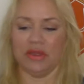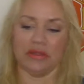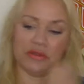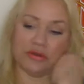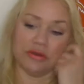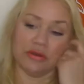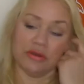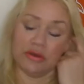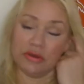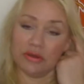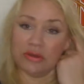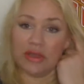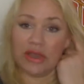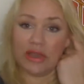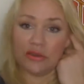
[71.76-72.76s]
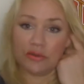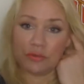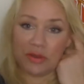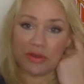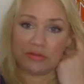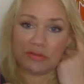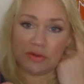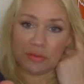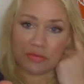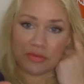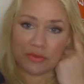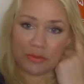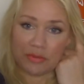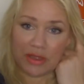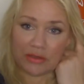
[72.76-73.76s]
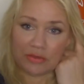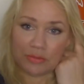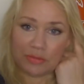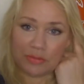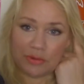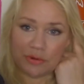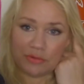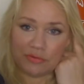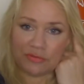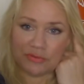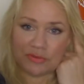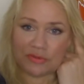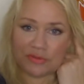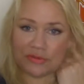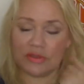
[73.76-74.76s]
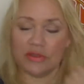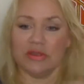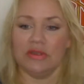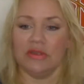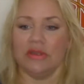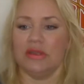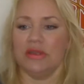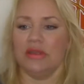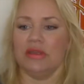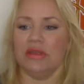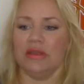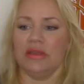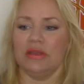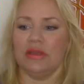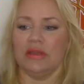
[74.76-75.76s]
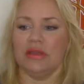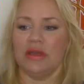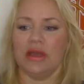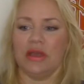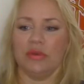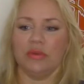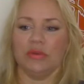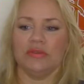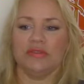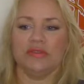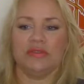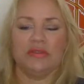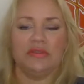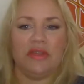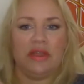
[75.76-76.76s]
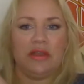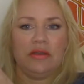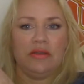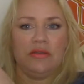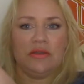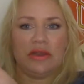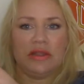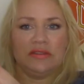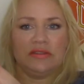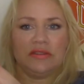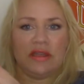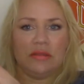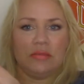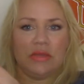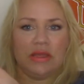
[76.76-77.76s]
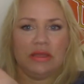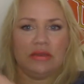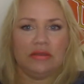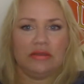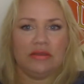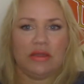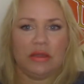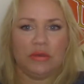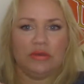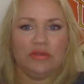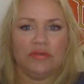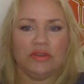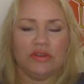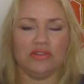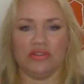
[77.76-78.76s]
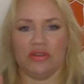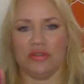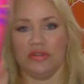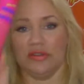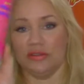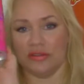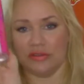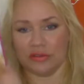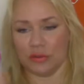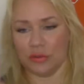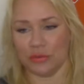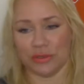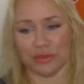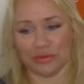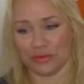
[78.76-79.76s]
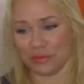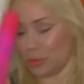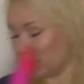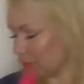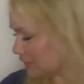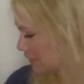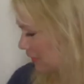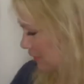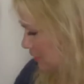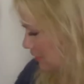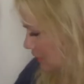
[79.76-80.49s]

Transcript: other hairspray from the brand Proffs. I was there the last time, and now it's finished. And this is only a small size,